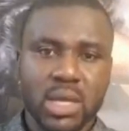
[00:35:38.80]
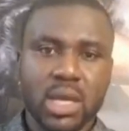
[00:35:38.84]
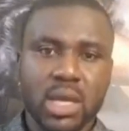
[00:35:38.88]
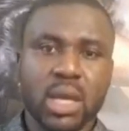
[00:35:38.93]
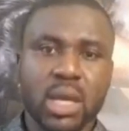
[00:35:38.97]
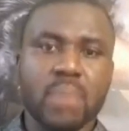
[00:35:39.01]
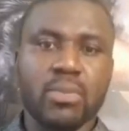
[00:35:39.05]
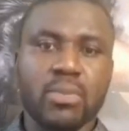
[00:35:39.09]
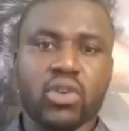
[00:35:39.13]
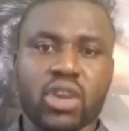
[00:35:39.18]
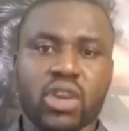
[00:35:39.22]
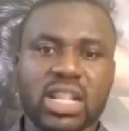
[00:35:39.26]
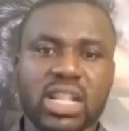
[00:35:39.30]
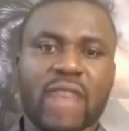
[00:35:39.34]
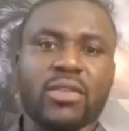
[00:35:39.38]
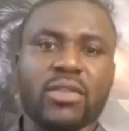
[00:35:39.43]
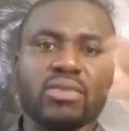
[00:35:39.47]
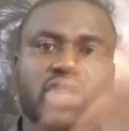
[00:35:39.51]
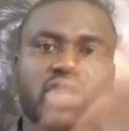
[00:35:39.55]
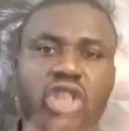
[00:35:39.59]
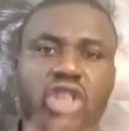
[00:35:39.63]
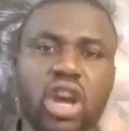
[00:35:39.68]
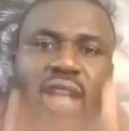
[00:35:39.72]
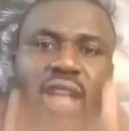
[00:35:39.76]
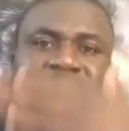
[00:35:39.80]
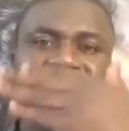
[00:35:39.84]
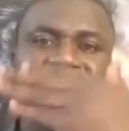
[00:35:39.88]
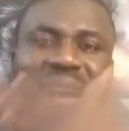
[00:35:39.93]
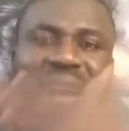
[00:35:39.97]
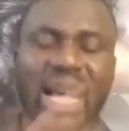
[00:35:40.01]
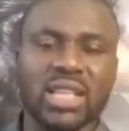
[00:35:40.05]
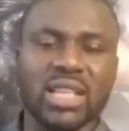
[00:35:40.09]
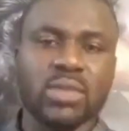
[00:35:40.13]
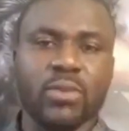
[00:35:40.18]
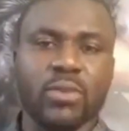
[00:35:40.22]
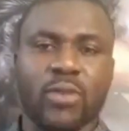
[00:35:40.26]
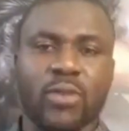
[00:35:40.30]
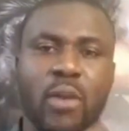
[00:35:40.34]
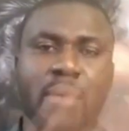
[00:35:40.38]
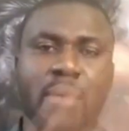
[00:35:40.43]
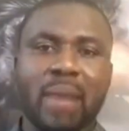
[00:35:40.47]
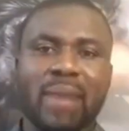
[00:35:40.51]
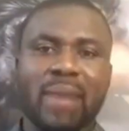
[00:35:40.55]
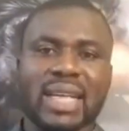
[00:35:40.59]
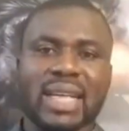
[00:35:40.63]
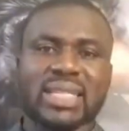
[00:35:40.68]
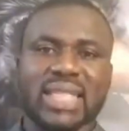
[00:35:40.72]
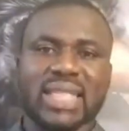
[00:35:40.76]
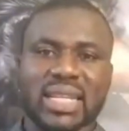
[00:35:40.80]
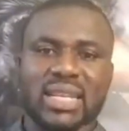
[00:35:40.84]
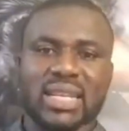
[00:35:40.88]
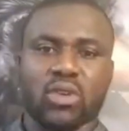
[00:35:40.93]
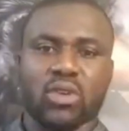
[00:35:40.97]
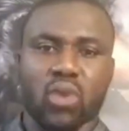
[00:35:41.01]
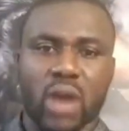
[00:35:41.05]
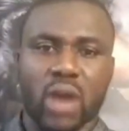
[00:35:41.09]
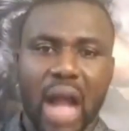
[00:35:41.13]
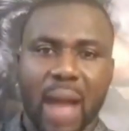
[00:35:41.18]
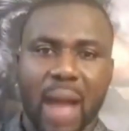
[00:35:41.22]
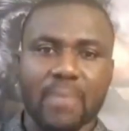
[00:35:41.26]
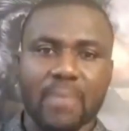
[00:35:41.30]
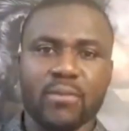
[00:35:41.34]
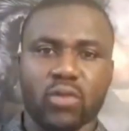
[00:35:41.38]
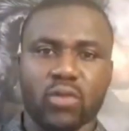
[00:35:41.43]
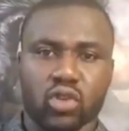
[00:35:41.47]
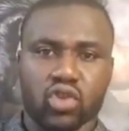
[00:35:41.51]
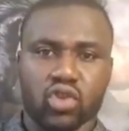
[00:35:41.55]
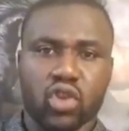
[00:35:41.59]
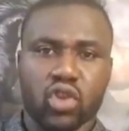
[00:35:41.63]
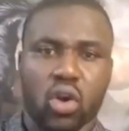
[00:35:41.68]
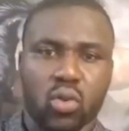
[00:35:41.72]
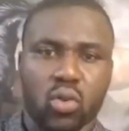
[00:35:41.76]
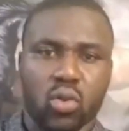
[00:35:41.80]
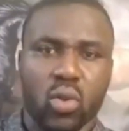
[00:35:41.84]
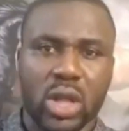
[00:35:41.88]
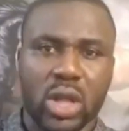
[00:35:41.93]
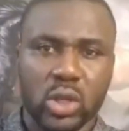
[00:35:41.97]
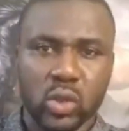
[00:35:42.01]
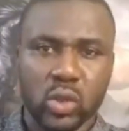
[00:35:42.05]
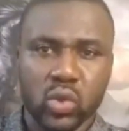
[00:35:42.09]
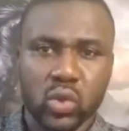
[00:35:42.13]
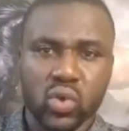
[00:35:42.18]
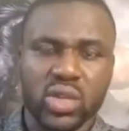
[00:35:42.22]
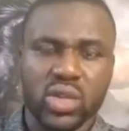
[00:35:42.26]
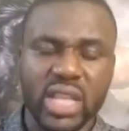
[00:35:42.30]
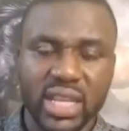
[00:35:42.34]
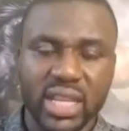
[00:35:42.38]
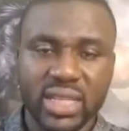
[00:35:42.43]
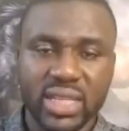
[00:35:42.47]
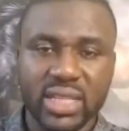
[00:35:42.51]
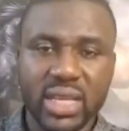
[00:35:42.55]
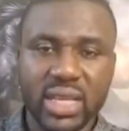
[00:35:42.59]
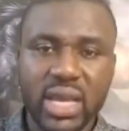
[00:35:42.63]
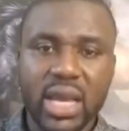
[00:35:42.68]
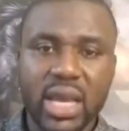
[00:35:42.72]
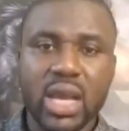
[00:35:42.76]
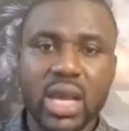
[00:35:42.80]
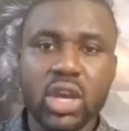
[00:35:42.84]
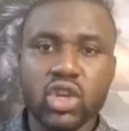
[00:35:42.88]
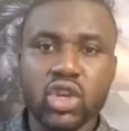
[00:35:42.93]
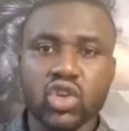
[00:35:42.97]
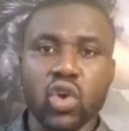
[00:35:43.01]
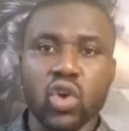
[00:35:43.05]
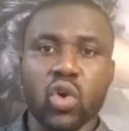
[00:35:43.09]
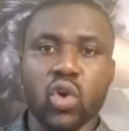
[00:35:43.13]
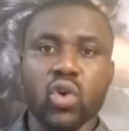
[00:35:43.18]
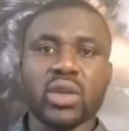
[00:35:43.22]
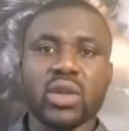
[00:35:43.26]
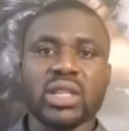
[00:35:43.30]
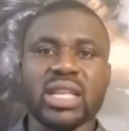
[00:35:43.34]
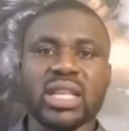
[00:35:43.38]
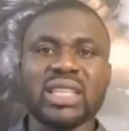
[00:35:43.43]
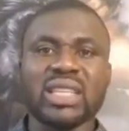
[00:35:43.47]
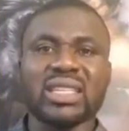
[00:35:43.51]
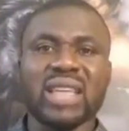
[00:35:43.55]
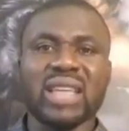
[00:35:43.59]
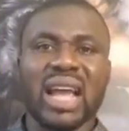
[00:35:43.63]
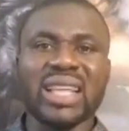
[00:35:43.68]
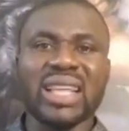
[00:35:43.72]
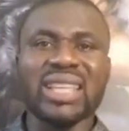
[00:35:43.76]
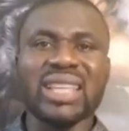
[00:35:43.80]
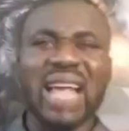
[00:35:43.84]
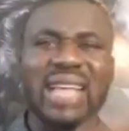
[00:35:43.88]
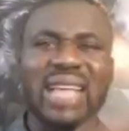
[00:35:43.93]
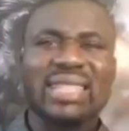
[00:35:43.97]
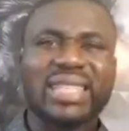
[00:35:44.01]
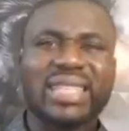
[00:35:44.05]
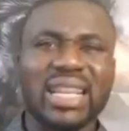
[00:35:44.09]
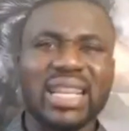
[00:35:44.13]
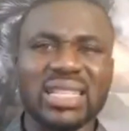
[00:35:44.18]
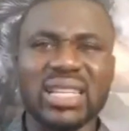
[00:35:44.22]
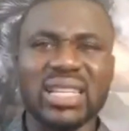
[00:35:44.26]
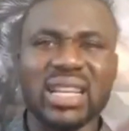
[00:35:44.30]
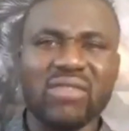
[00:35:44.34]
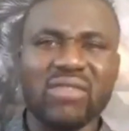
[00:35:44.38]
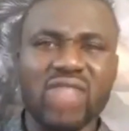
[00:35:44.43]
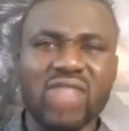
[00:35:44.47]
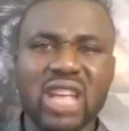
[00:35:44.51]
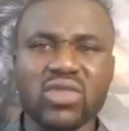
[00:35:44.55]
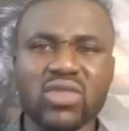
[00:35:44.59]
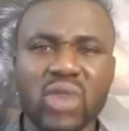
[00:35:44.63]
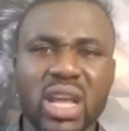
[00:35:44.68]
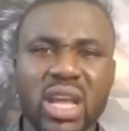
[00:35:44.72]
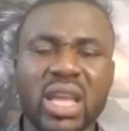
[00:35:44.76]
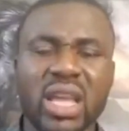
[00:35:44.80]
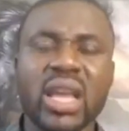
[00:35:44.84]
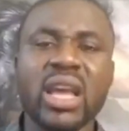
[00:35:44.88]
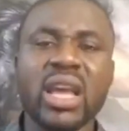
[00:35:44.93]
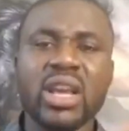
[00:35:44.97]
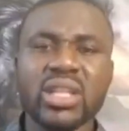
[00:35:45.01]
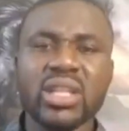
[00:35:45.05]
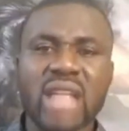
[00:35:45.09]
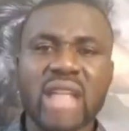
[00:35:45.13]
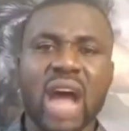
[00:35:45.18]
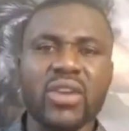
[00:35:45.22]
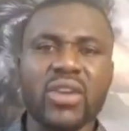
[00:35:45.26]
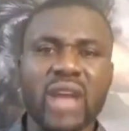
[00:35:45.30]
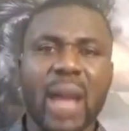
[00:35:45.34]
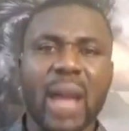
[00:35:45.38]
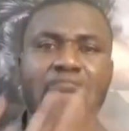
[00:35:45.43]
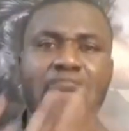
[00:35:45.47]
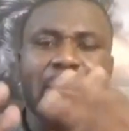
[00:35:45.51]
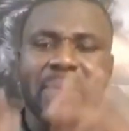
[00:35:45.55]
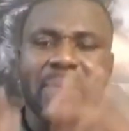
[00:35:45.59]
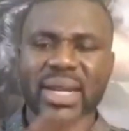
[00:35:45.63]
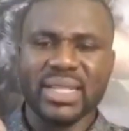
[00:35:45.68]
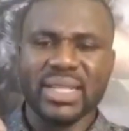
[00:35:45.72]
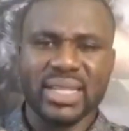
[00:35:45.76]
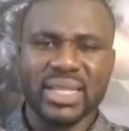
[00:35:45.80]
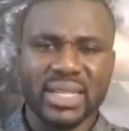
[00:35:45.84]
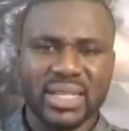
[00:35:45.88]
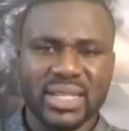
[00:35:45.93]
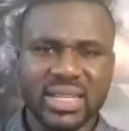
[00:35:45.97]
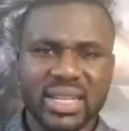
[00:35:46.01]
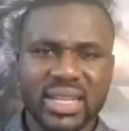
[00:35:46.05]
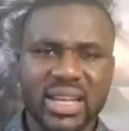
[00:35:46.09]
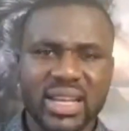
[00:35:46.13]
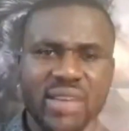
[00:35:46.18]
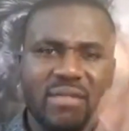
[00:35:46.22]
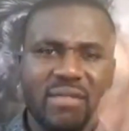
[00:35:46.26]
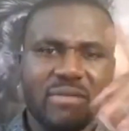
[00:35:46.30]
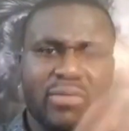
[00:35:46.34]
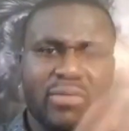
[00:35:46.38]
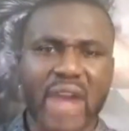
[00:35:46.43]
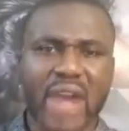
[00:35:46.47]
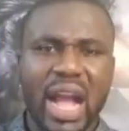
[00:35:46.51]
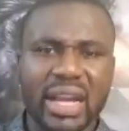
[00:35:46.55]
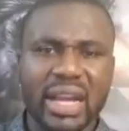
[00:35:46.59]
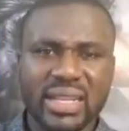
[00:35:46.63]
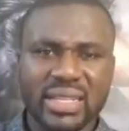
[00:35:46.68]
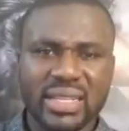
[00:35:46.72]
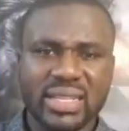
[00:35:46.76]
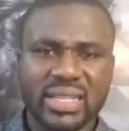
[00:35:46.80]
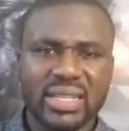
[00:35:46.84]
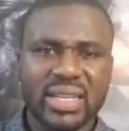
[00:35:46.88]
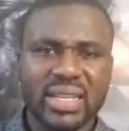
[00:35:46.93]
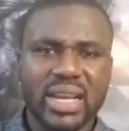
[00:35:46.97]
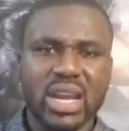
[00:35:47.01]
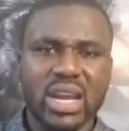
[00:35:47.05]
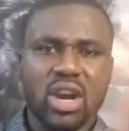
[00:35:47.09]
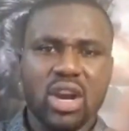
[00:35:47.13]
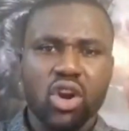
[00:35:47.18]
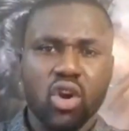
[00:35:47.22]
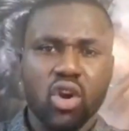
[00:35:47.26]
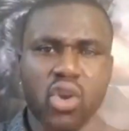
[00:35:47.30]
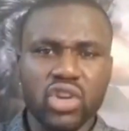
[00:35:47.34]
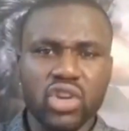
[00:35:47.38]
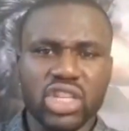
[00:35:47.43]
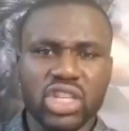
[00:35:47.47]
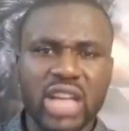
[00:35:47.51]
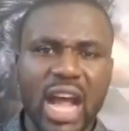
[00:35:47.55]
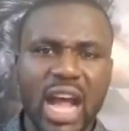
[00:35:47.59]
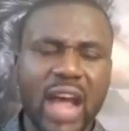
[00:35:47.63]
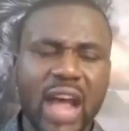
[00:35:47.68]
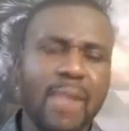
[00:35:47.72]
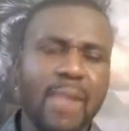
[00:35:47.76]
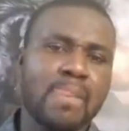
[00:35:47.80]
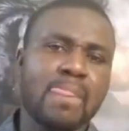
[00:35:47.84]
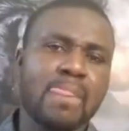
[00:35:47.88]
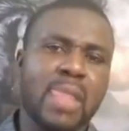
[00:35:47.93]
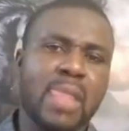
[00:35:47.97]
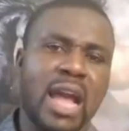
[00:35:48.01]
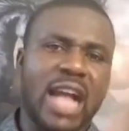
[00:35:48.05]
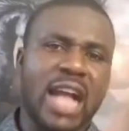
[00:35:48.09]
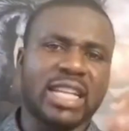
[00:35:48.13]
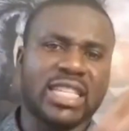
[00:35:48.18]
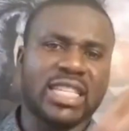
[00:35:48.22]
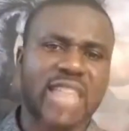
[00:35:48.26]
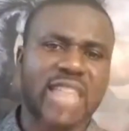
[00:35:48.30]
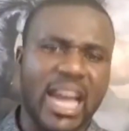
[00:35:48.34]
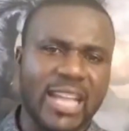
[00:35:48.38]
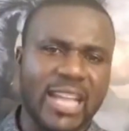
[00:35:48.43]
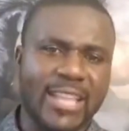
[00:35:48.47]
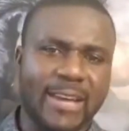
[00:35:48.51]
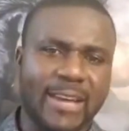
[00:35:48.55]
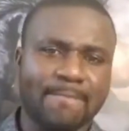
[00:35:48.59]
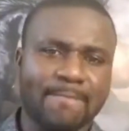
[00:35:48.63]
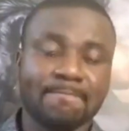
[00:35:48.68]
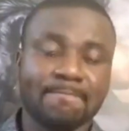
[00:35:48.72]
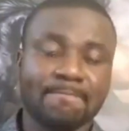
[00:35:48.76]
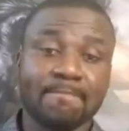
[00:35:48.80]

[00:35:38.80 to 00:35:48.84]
Because now from Security Council, before member state, they will come for talk 1 or 2 things. So these are sensitive things where now you got Britain, France, Russia, and China.